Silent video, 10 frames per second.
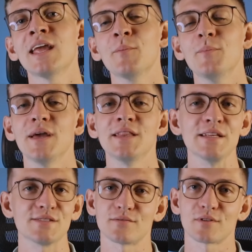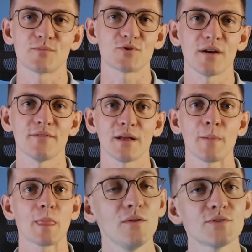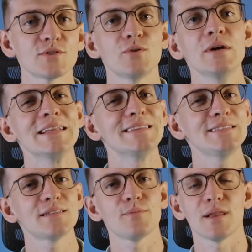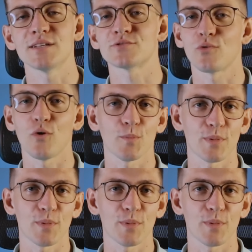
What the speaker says: and paid Instagram traffic. Also, this applies to all